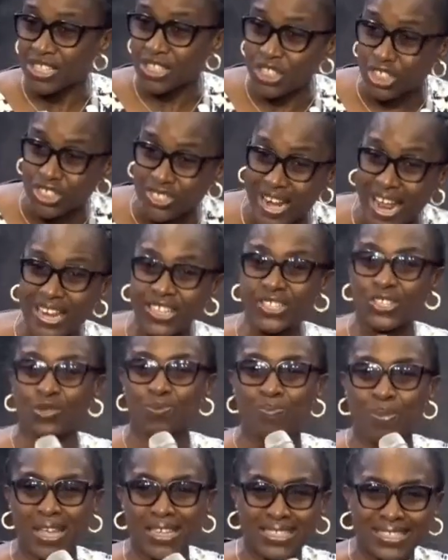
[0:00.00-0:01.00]

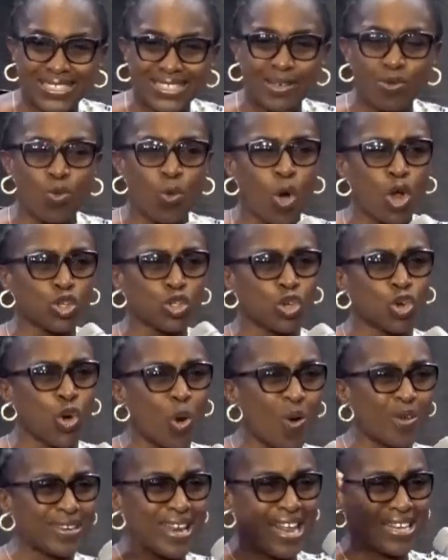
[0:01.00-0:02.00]
transmitting what
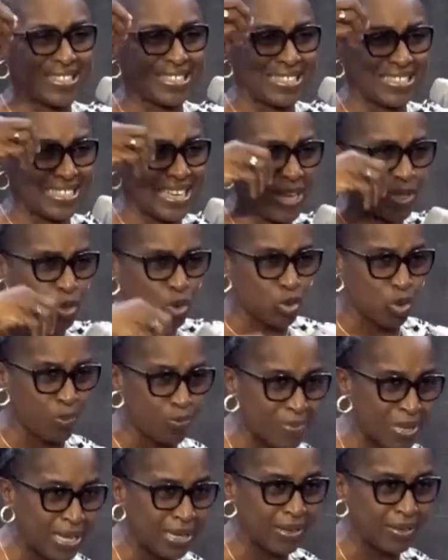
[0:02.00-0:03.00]
God has said to
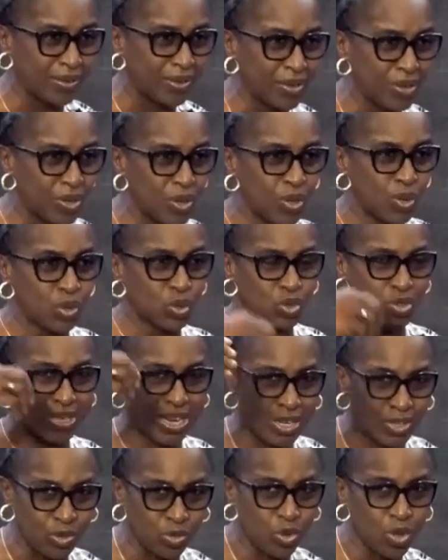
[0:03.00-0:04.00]
me so
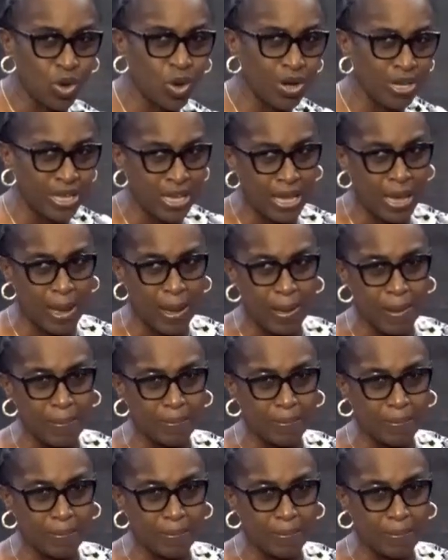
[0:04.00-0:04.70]
that you will all hear.